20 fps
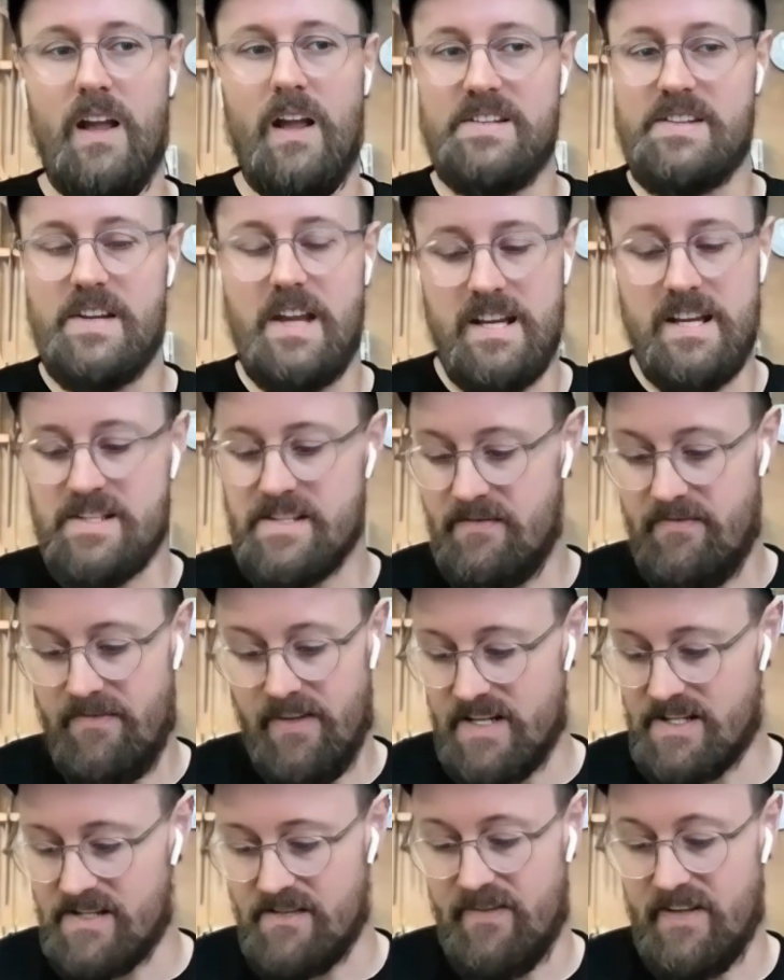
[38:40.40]
it's
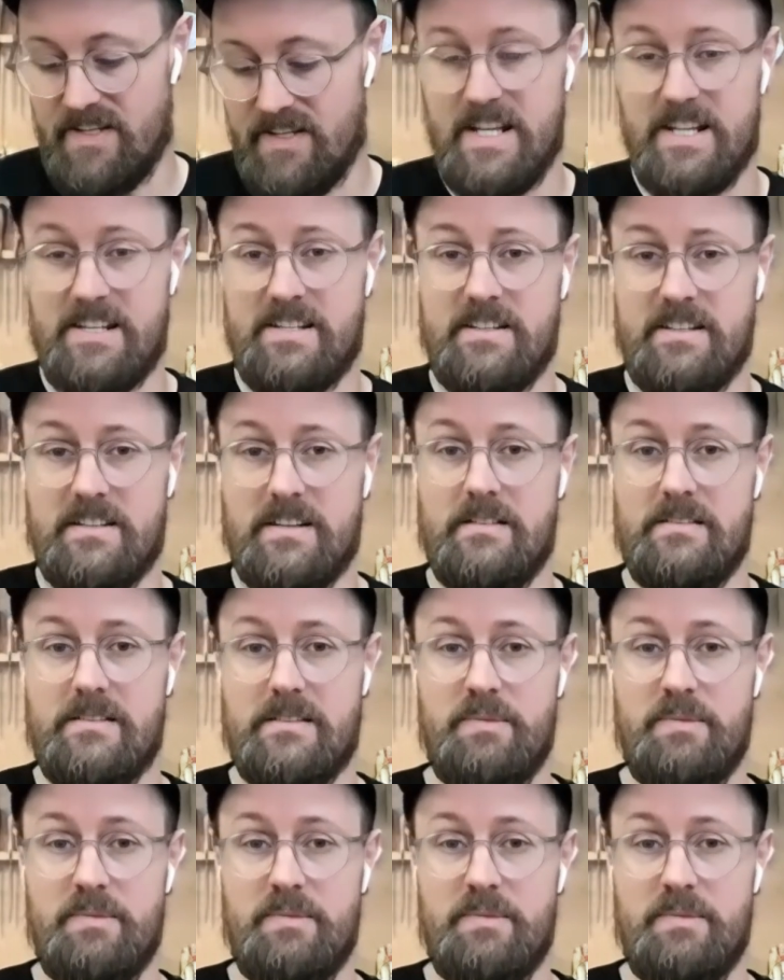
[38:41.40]
a fantastic time